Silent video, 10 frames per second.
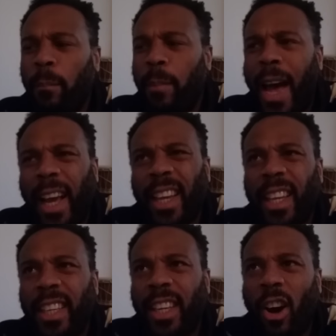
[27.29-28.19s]
Back
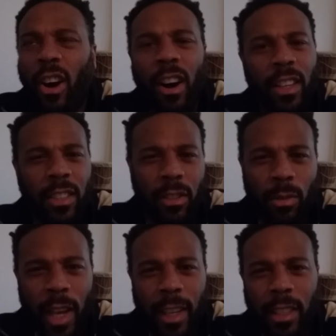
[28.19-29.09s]
in August of
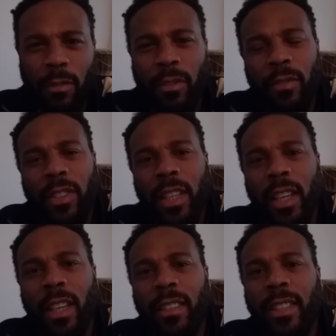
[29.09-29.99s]

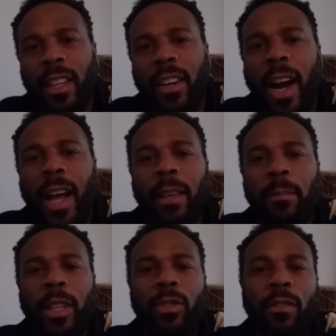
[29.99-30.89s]
2015, Senator Holly
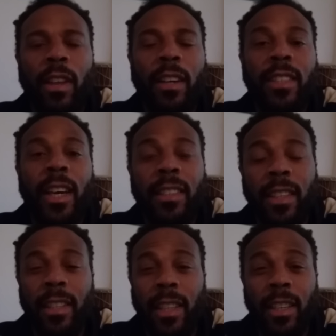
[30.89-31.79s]
Mitchell of Los
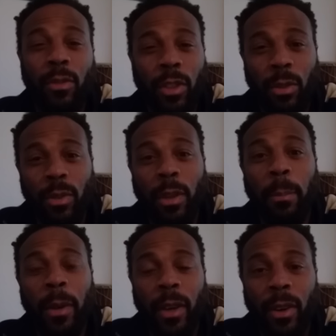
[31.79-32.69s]
Angeles introduced a
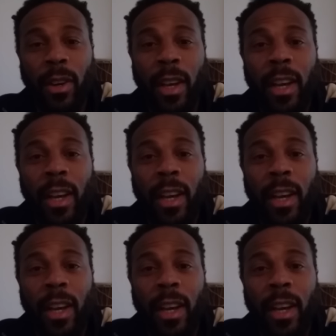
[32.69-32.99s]
bill